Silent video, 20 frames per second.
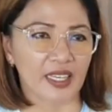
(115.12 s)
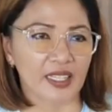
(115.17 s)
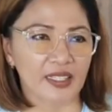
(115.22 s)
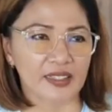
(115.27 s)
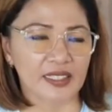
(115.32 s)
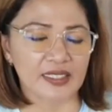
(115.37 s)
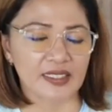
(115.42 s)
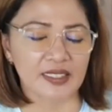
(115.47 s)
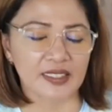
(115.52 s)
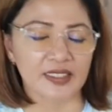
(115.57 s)
and
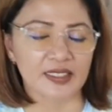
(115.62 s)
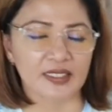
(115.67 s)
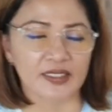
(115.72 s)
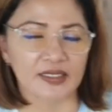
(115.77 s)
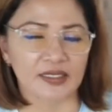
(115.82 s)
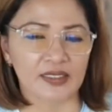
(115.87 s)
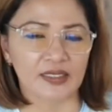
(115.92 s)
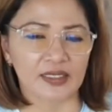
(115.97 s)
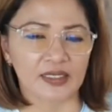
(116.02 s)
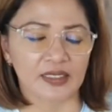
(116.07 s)
this
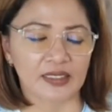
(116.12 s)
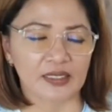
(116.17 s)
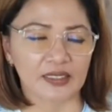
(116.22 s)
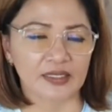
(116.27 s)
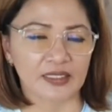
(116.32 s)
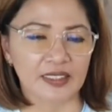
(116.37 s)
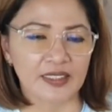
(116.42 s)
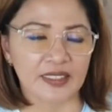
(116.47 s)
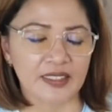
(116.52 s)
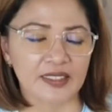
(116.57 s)

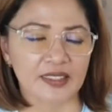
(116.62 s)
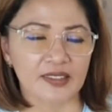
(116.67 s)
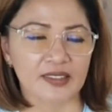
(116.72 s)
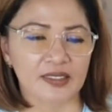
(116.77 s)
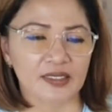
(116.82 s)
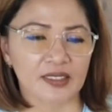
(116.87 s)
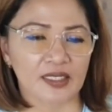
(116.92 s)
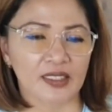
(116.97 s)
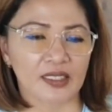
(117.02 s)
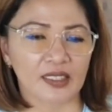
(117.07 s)
is
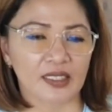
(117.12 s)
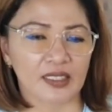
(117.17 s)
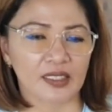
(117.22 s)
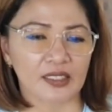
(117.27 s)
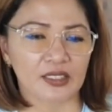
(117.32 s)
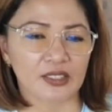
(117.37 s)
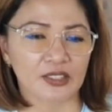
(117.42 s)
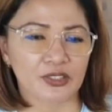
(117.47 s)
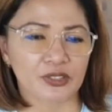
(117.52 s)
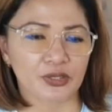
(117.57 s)

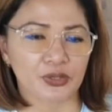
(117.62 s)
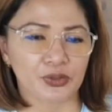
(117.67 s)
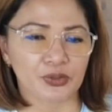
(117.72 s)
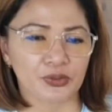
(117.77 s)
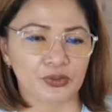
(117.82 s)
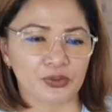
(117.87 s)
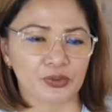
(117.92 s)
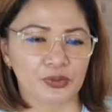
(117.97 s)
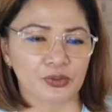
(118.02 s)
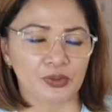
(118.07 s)
so
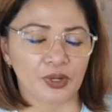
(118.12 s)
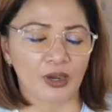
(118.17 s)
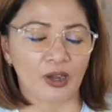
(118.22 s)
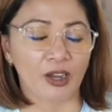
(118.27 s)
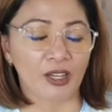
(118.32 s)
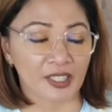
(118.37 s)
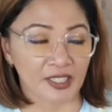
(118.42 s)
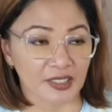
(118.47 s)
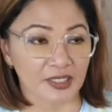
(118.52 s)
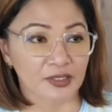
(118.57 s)

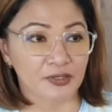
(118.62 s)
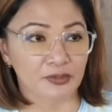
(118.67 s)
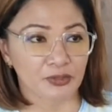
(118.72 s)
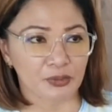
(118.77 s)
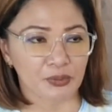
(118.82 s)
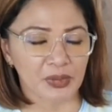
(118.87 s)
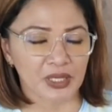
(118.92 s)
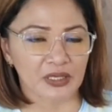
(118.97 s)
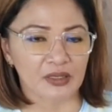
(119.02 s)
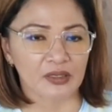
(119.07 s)
honest for
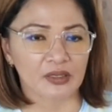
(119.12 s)
me.